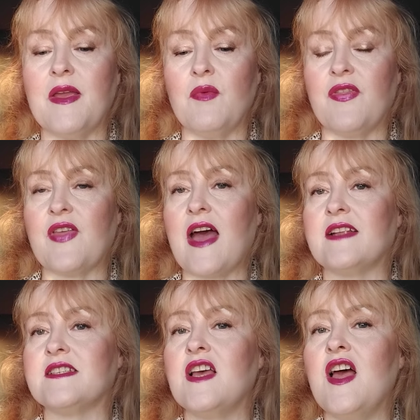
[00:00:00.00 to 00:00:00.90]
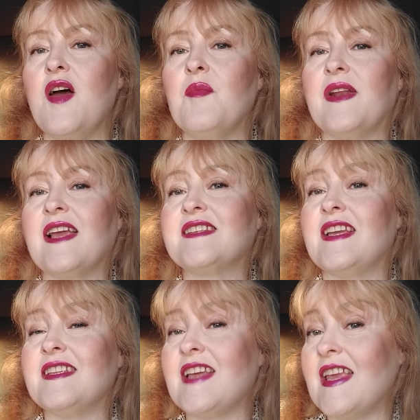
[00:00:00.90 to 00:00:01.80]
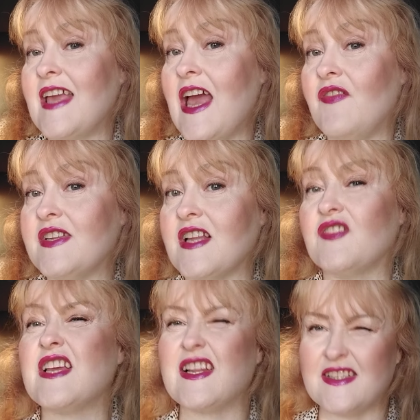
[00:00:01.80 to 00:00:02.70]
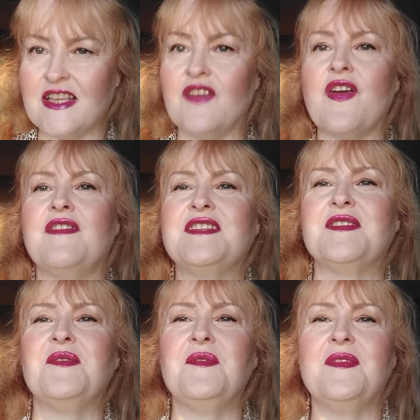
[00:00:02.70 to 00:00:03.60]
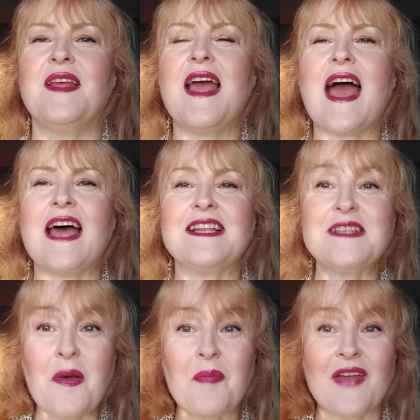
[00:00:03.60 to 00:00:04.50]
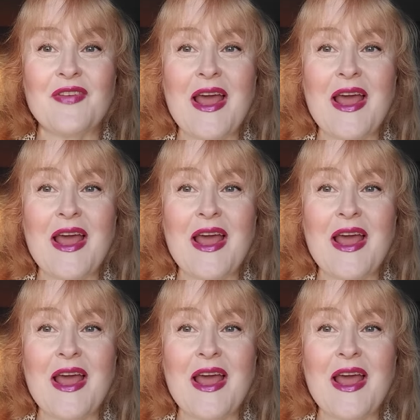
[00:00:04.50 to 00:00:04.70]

me with that. But like I say, take care of yourselves, and I'll see you very soon, and bye for